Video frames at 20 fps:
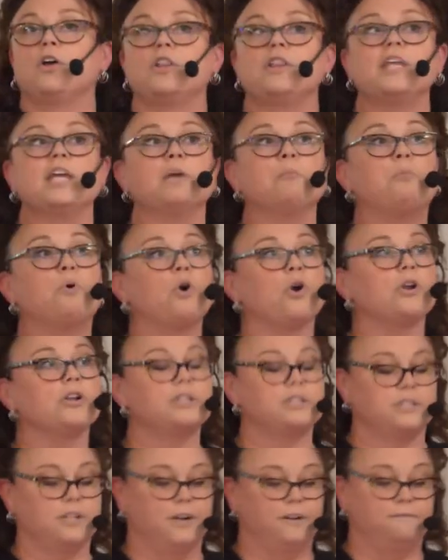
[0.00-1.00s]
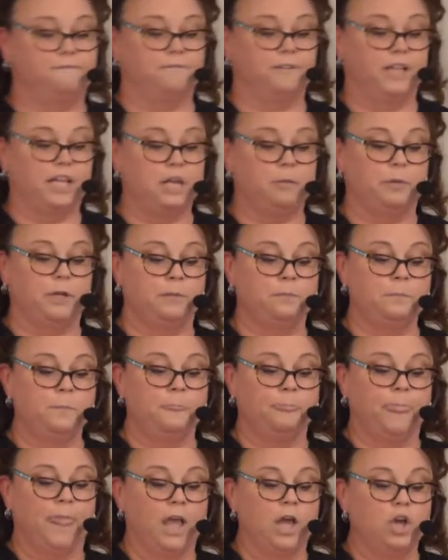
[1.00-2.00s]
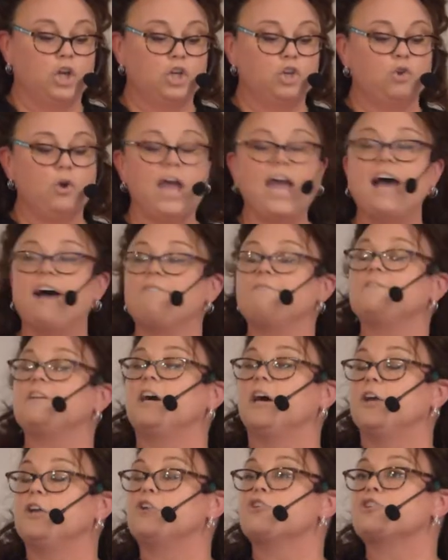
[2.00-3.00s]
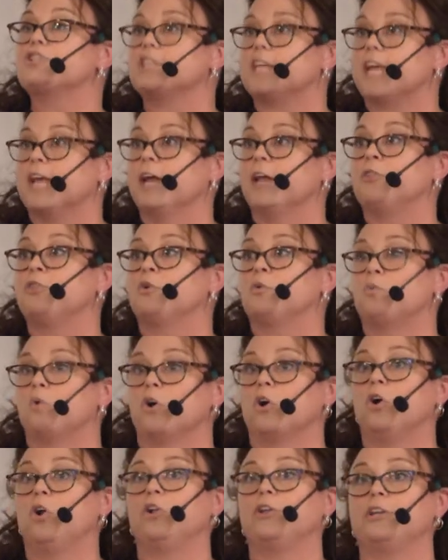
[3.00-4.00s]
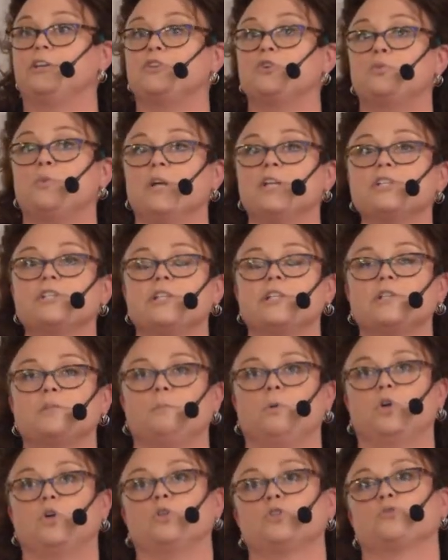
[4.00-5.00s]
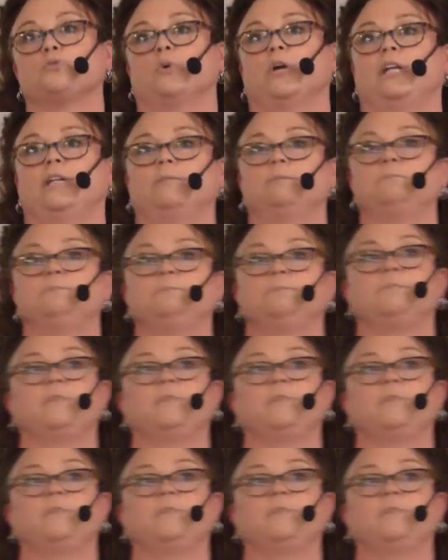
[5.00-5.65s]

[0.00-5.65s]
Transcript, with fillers: the importance of Philemon, you have to understand the world into which this book was written.